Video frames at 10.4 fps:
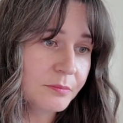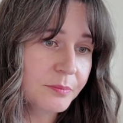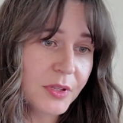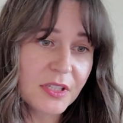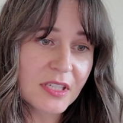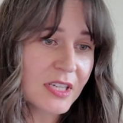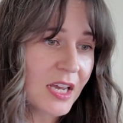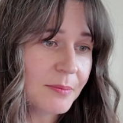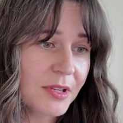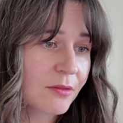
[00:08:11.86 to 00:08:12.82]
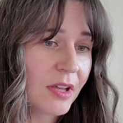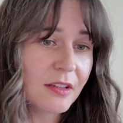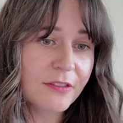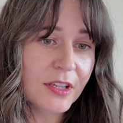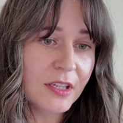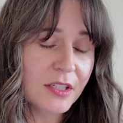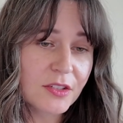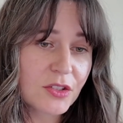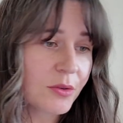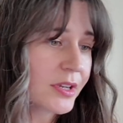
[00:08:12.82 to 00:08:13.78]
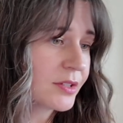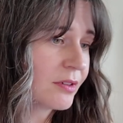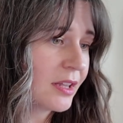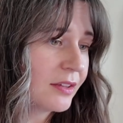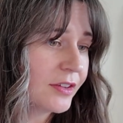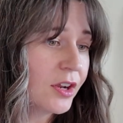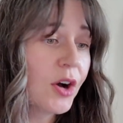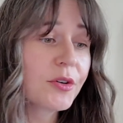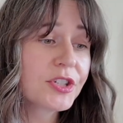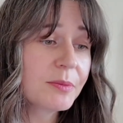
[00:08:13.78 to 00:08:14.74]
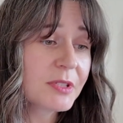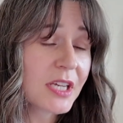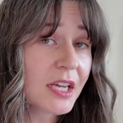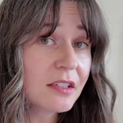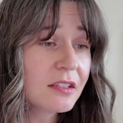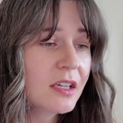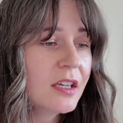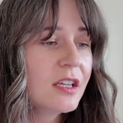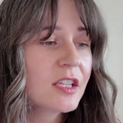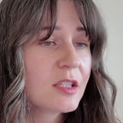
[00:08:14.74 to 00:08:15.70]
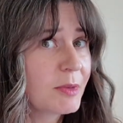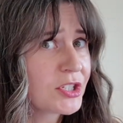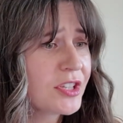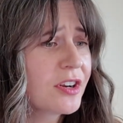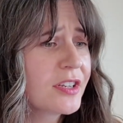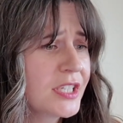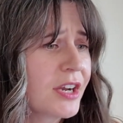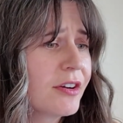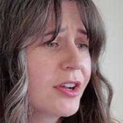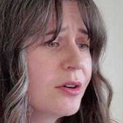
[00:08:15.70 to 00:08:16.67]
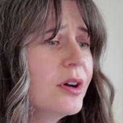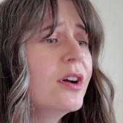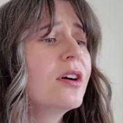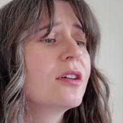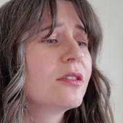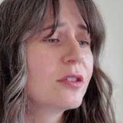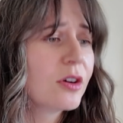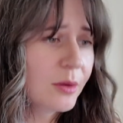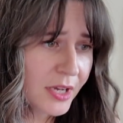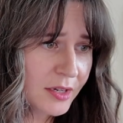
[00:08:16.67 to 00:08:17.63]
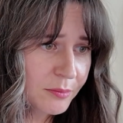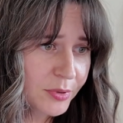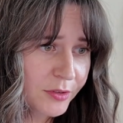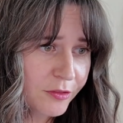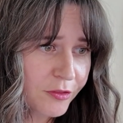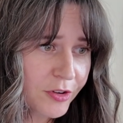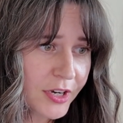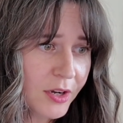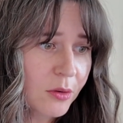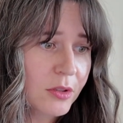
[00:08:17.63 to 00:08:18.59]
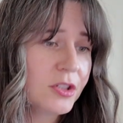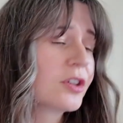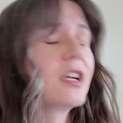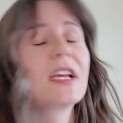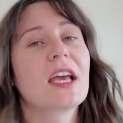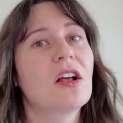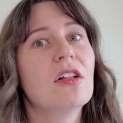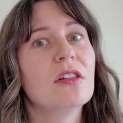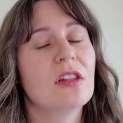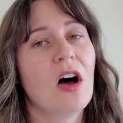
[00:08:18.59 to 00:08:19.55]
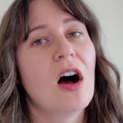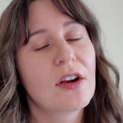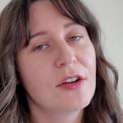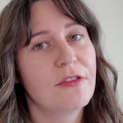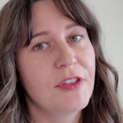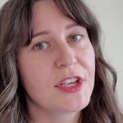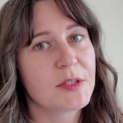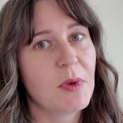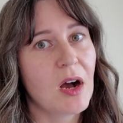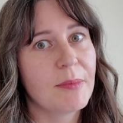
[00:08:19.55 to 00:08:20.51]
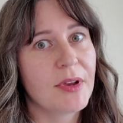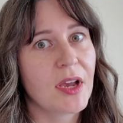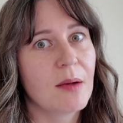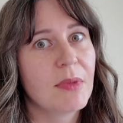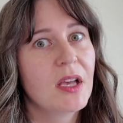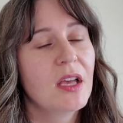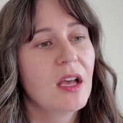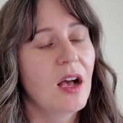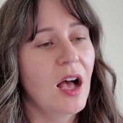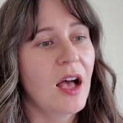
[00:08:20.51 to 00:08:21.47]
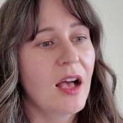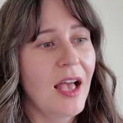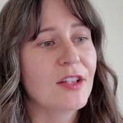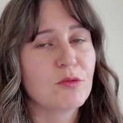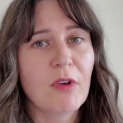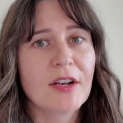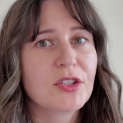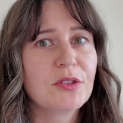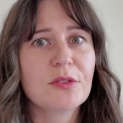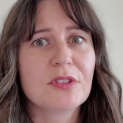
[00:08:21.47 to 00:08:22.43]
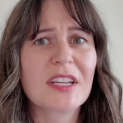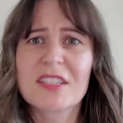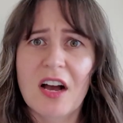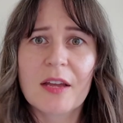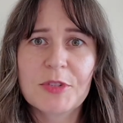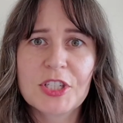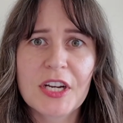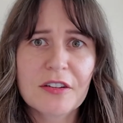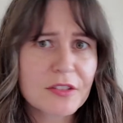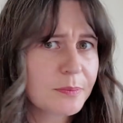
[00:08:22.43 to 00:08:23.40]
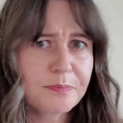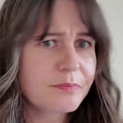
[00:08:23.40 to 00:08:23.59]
Building type irrelevant, stories irrelevant. Ownership title, especially in Ontario, go ahead and put freehold. You're gonna get a lot of things popping up as rentals, like timeshares.